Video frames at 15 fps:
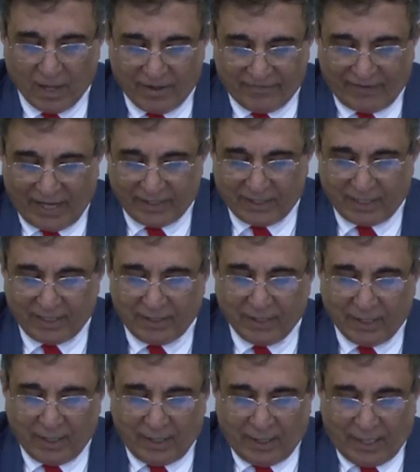Finally,
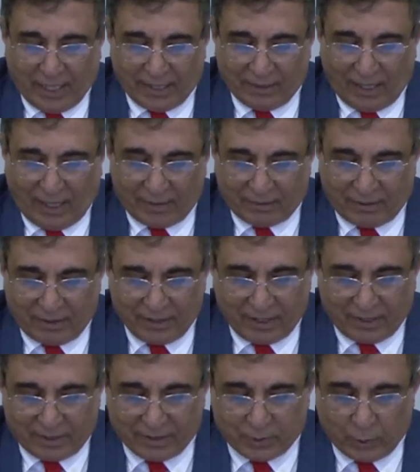an
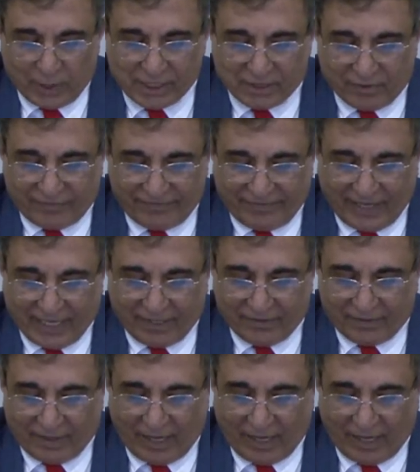ironic twist of fate,